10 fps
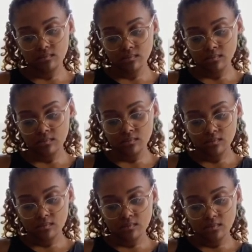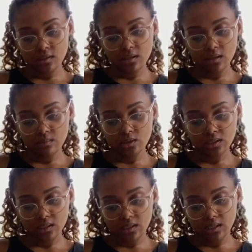I think I'm just
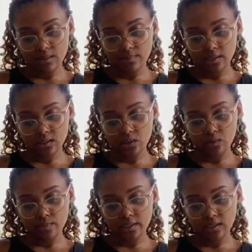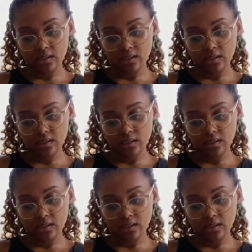going to keep this to a basic